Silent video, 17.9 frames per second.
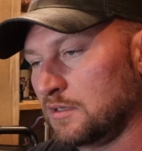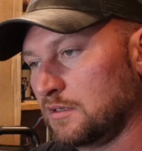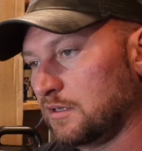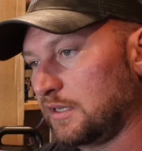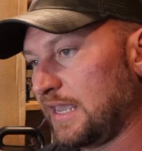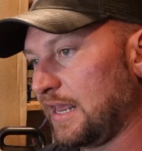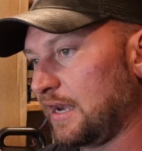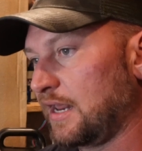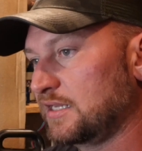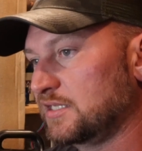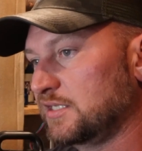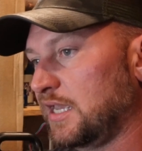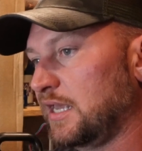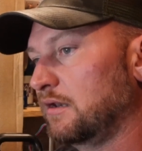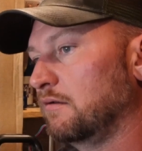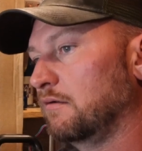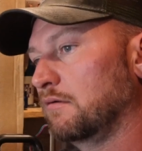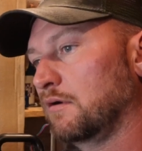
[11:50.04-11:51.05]
again, I
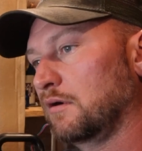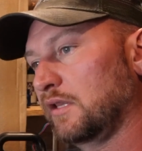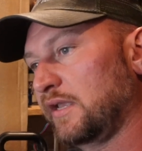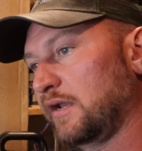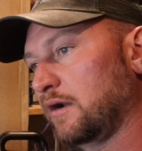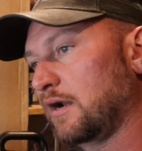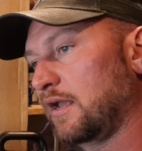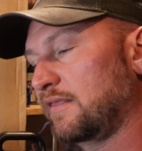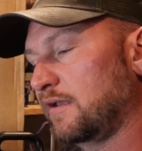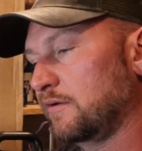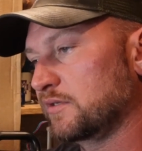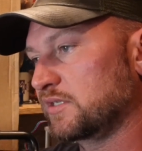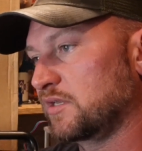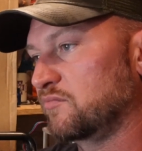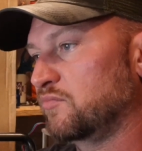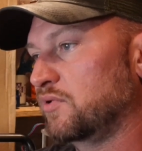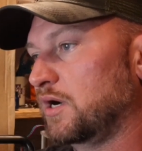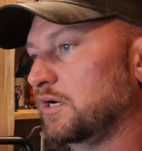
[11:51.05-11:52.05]
said earlier, I think it was
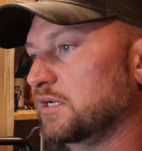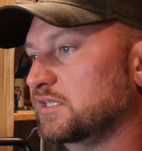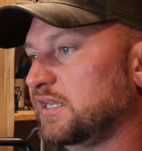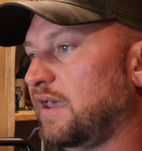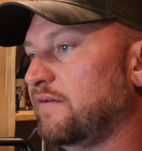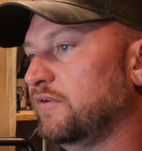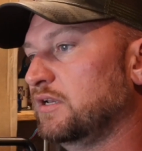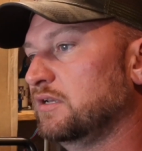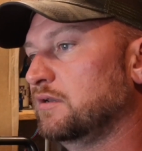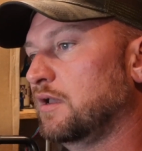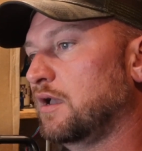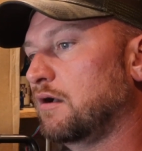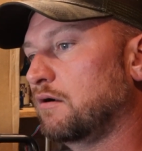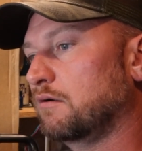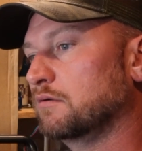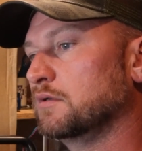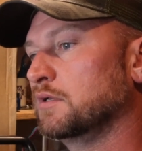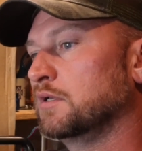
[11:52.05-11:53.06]
in part 7,
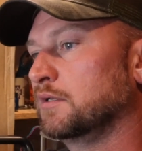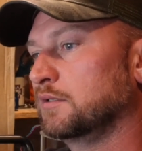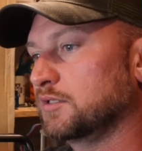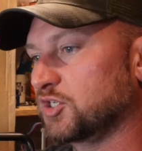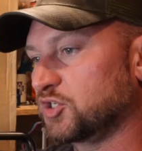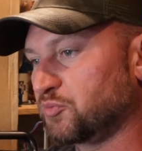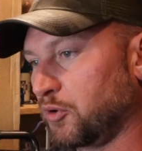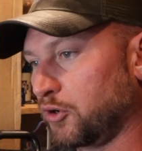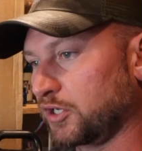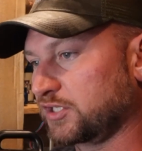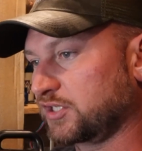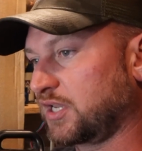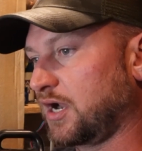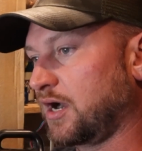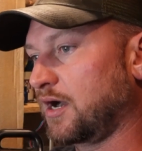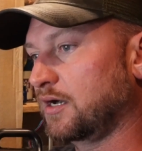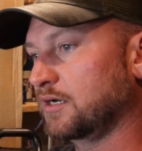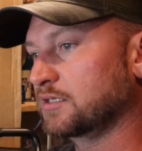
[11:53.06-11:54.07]
how the sports
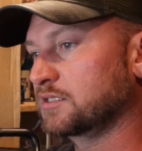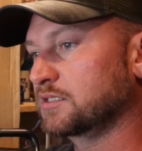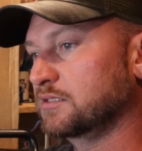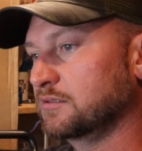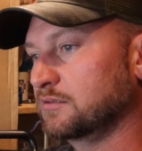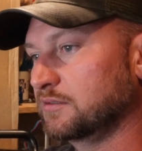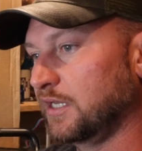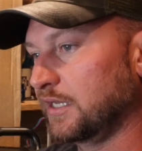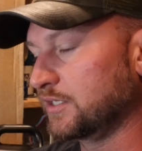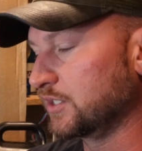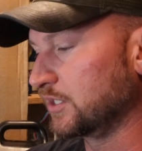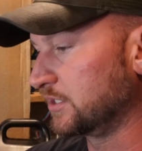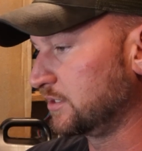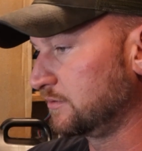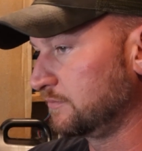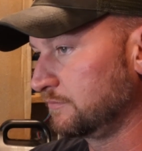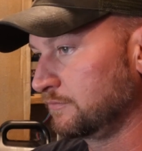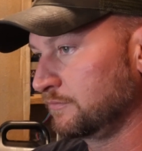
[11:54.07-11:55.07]
cars, they
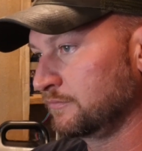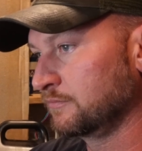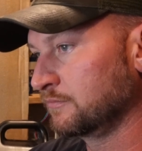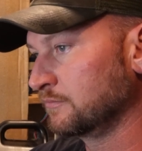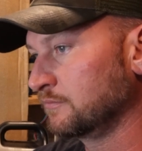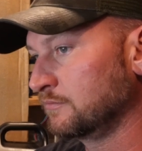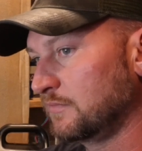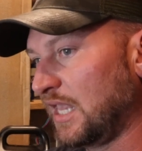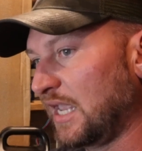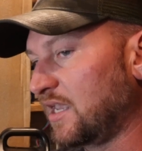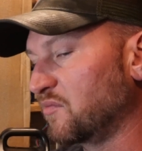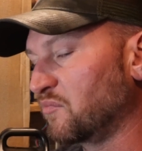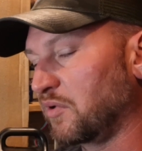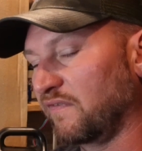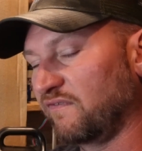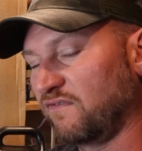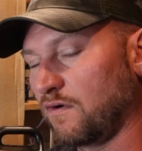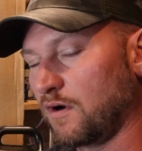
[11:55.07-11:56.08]
can
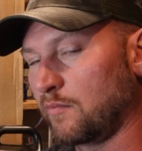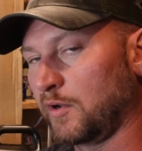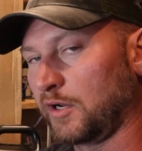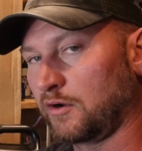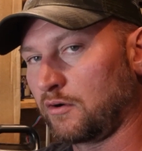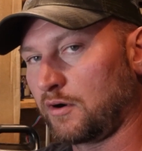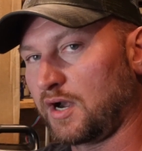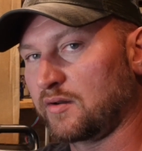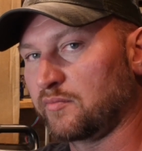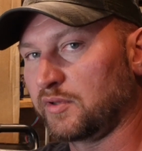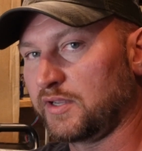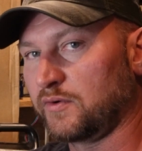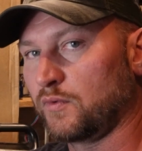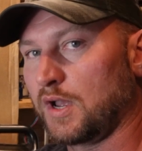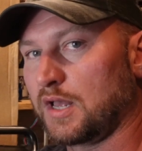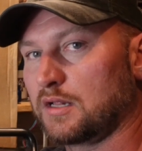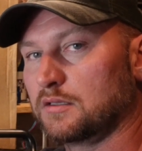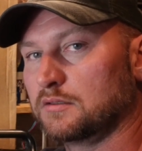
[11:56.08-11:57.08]
perform incredibly
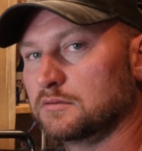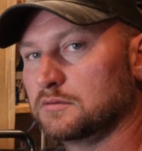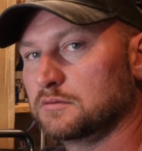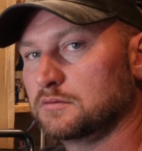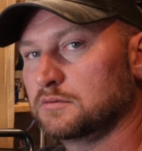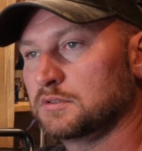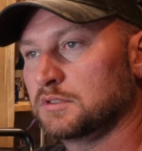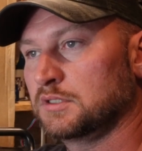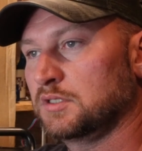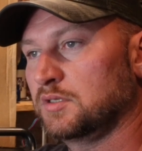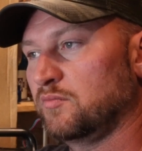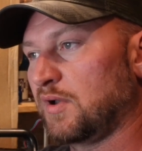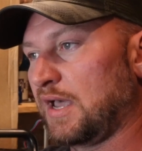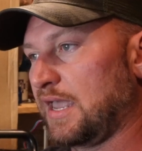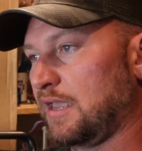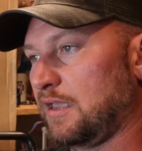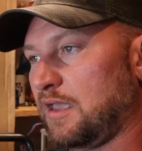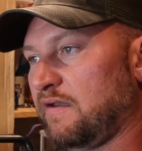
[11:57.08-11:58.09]
well
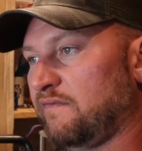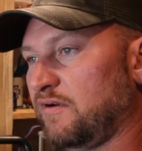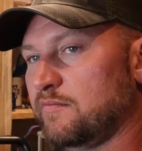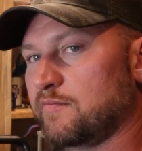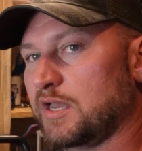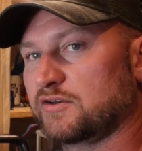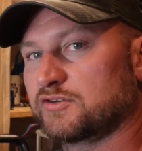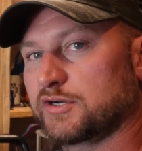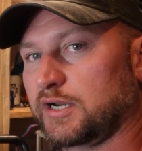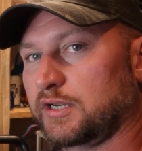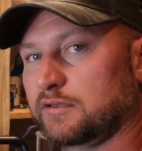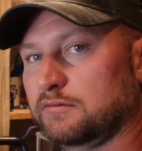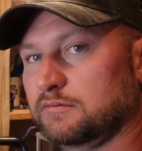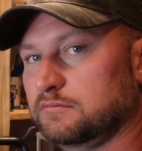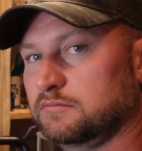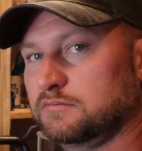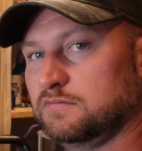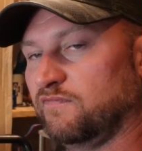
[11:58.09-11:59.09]
by every metric.
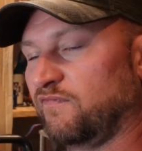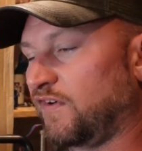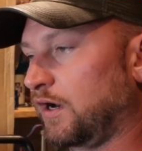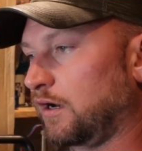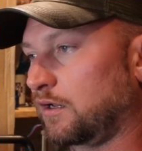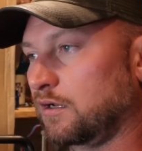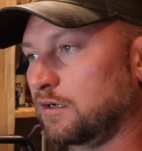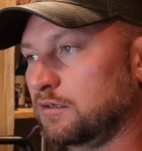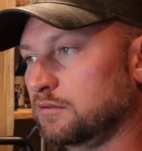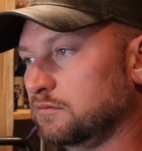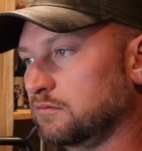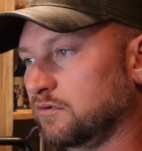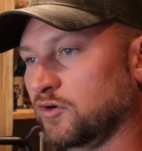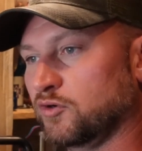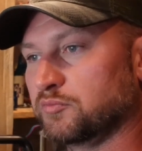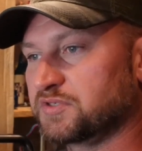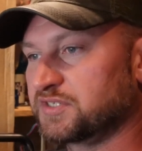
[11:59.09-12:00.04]
Vertical, group